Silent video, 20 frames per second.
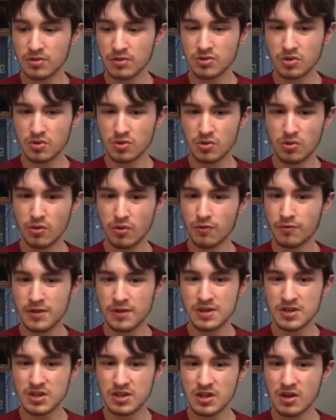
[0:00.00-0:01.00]
into your
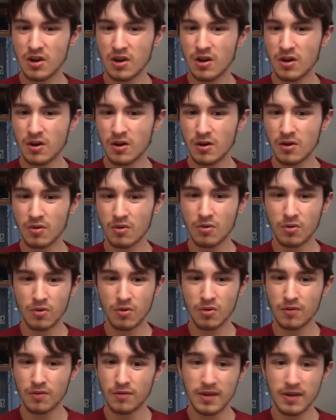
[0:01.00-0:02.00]
VCR,
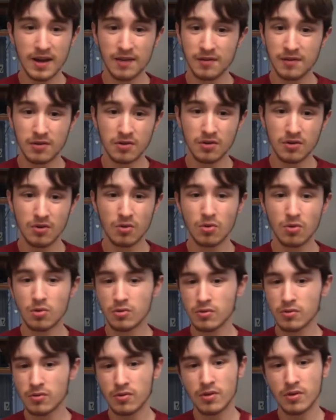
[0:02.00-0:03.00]
or if you have an
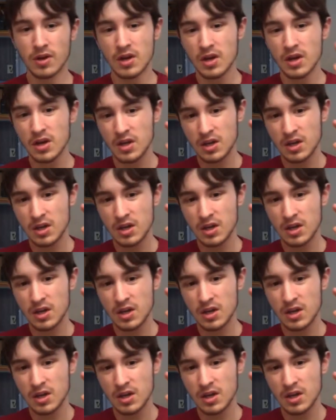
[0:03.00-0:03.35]
older